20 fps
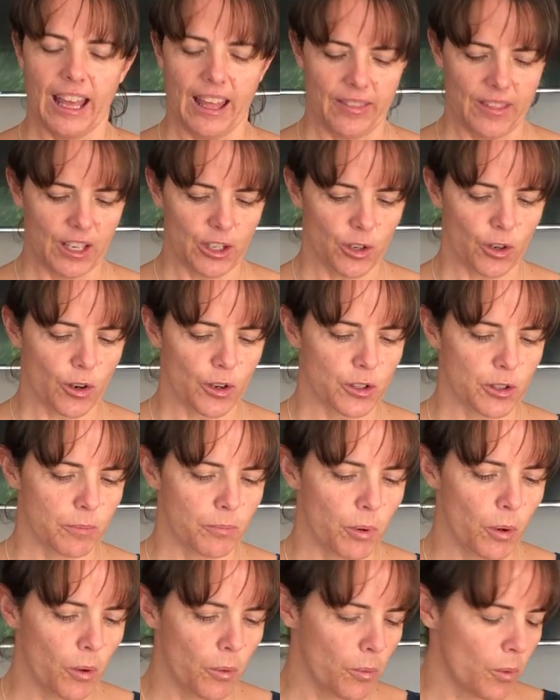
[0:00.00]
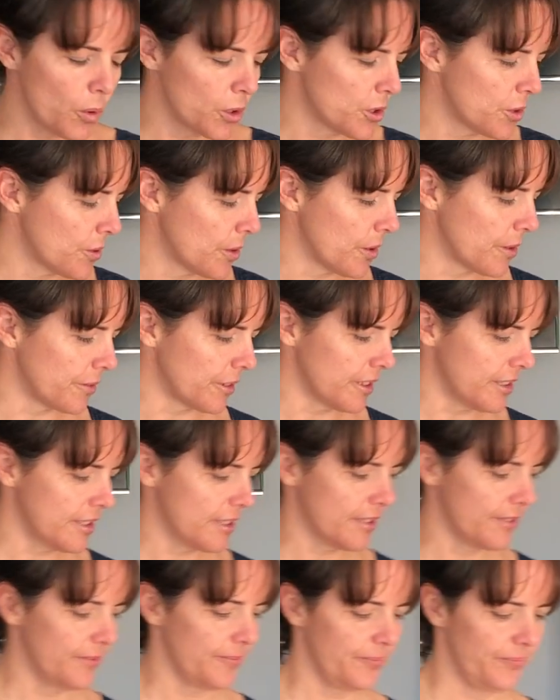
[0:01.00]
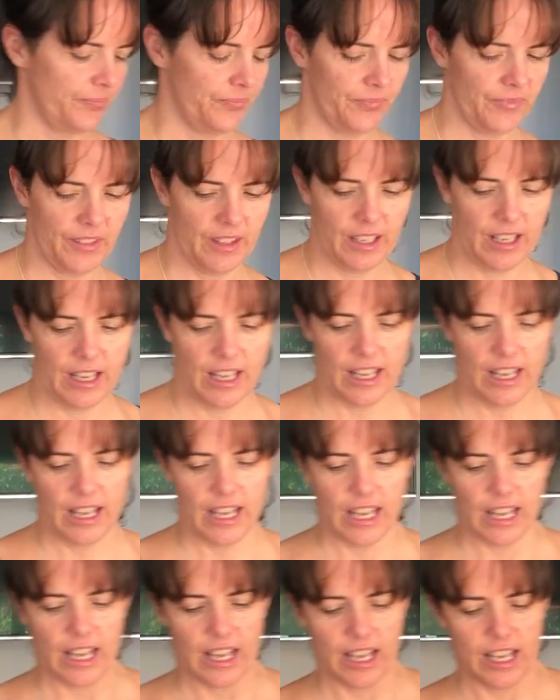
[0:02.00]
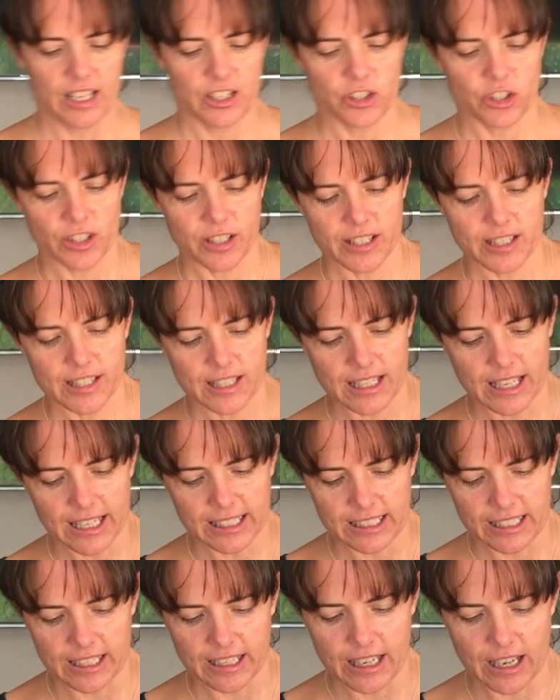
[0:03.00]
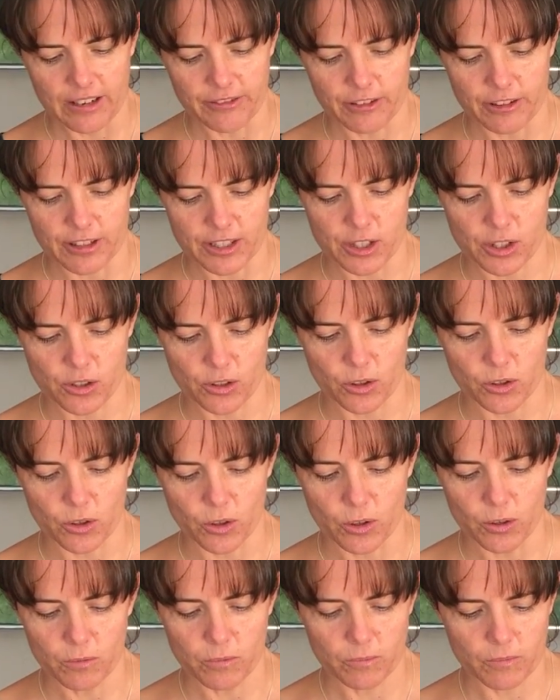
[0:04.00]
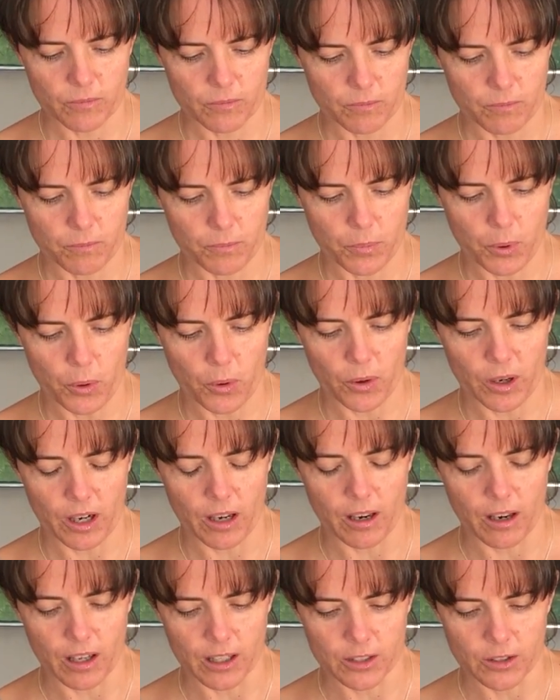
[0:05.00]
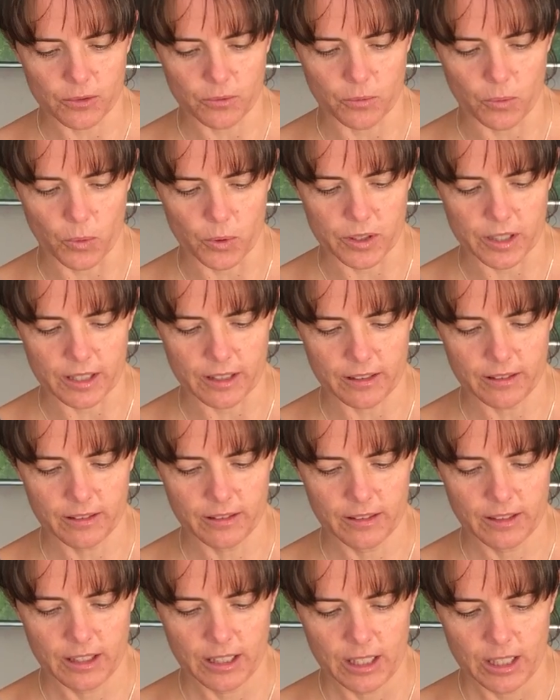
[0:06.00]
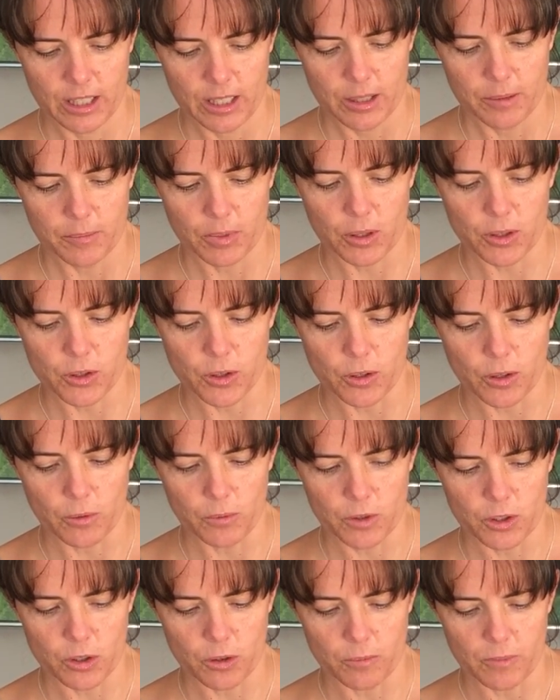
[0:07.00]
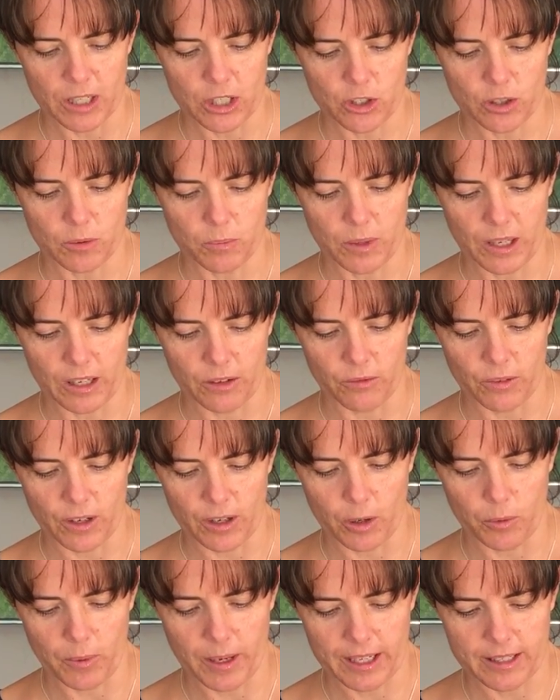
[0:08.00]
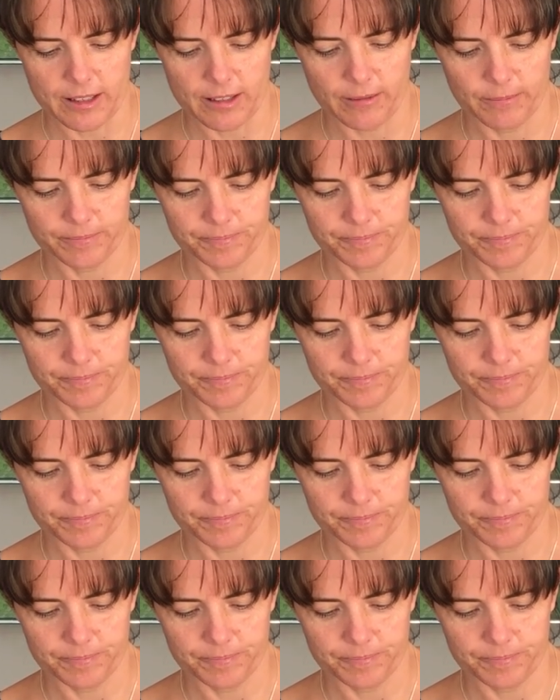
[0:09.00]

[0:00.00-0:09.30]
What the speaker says: And then you're going to pour water over it and just slightly cover it. So don't pour a lot of water because you don't want your mixture being very wet.